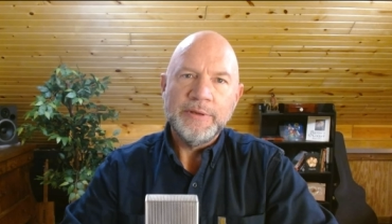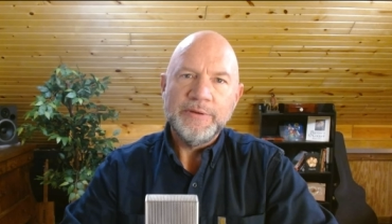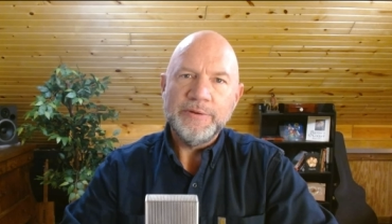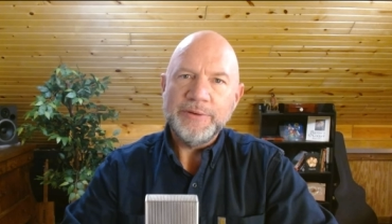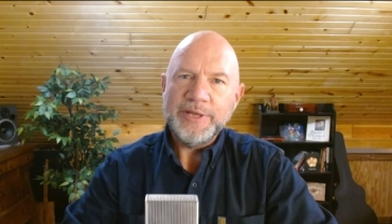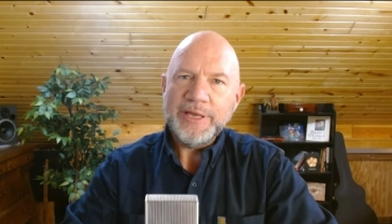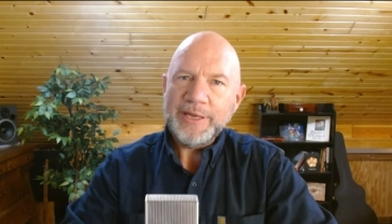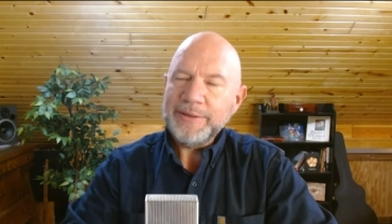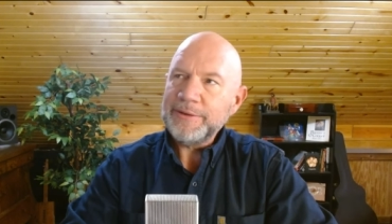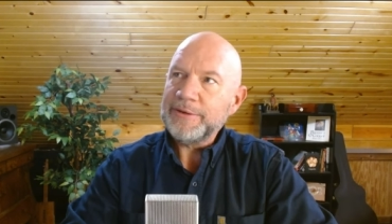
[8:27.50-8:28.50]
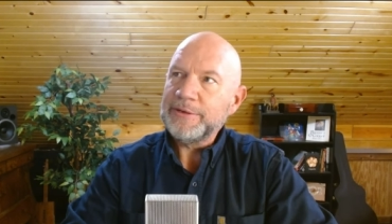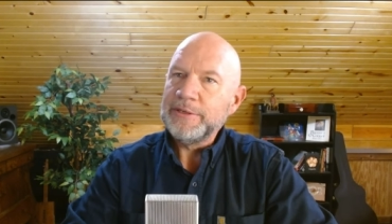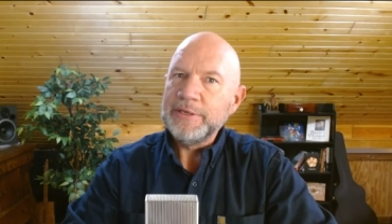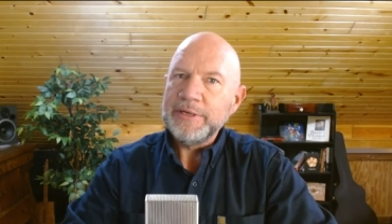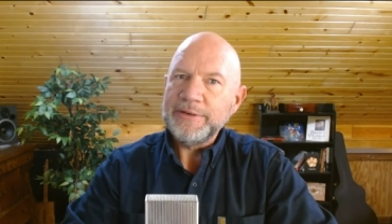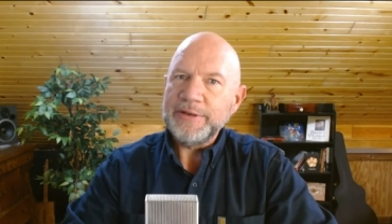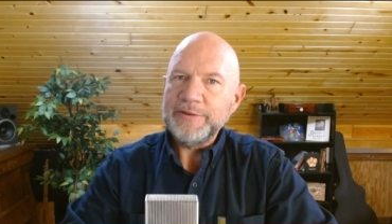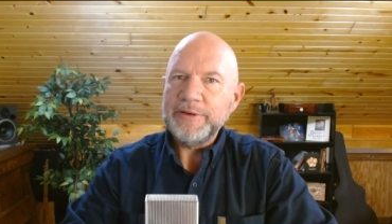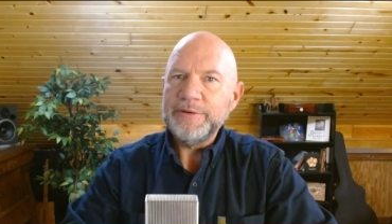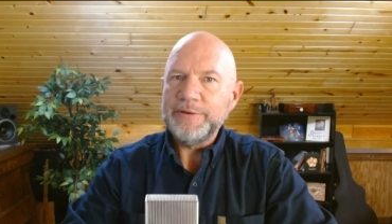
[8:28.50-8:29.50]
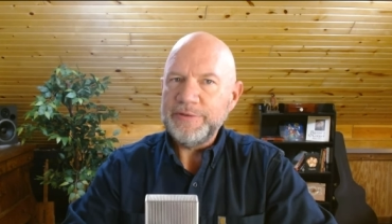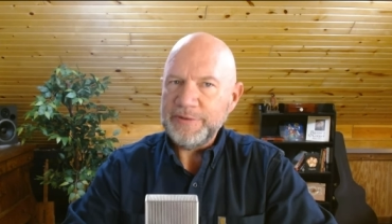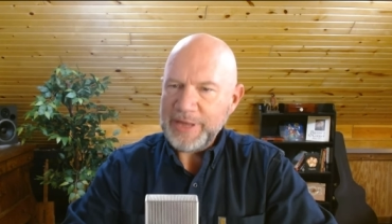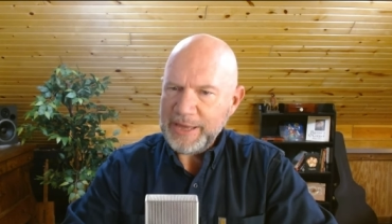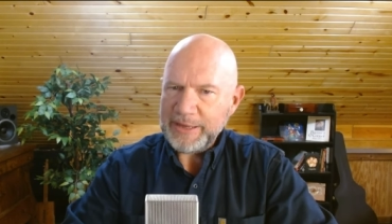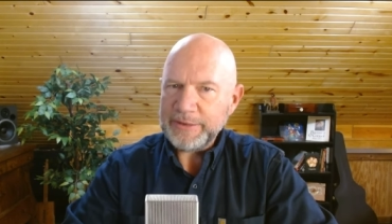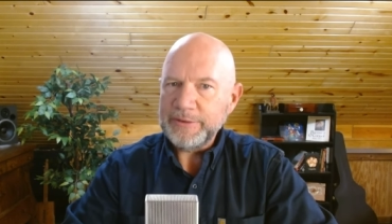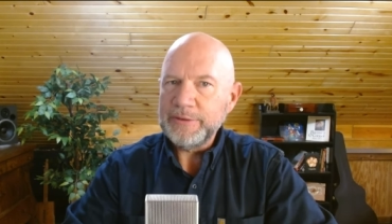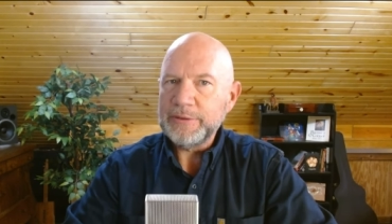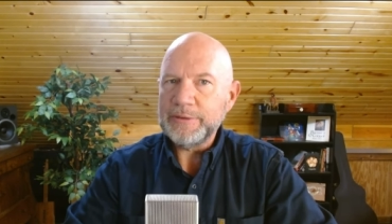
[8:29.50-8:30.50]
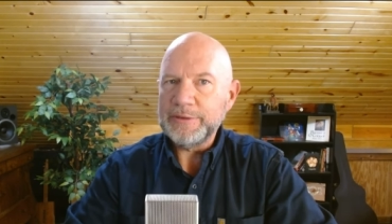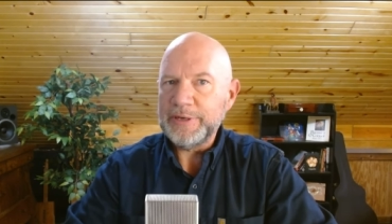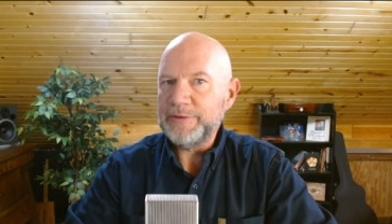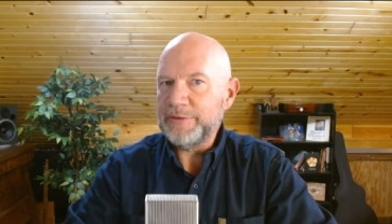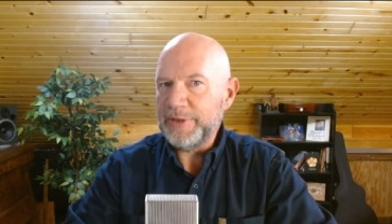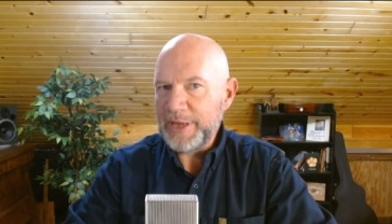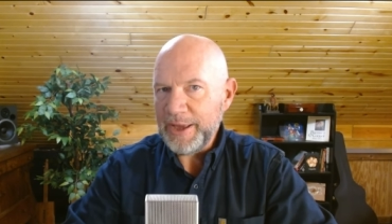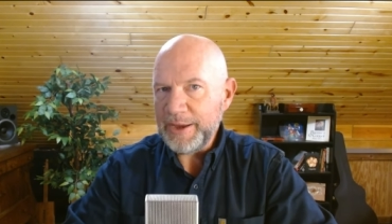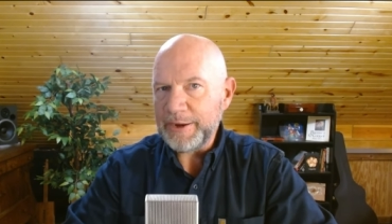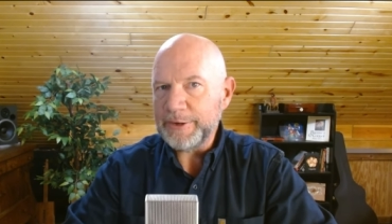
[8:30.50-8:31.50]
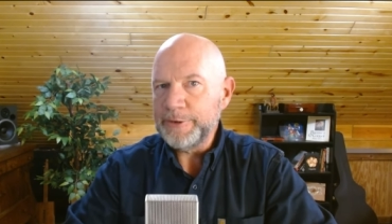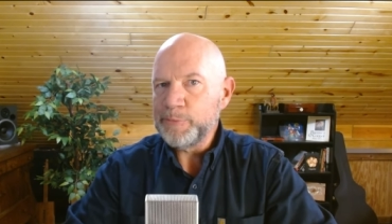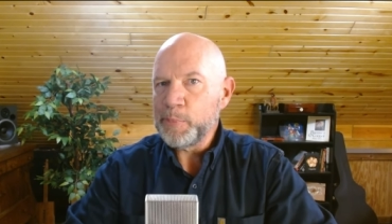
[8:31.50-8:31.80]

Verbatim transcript: So he either doesn't understand or doesn't care